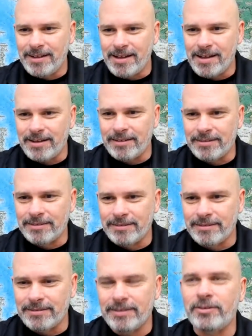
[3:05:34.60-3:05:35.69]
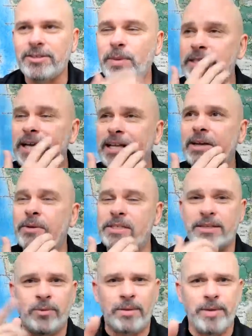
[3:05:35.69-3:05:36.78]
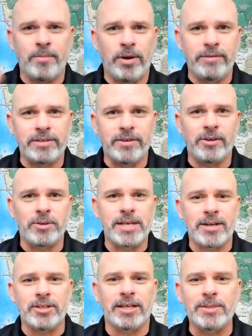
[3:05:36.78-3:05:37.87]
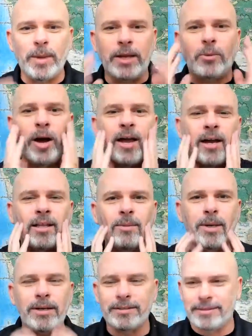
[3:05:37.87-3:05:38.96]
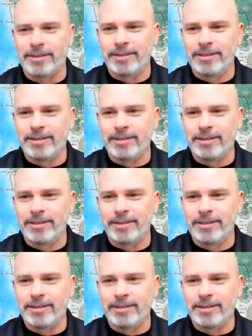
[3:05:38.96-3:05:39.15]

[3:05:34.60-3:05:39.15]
Uh, if you speak sign language, in one of my previous videos, I actually explained why I got the beard.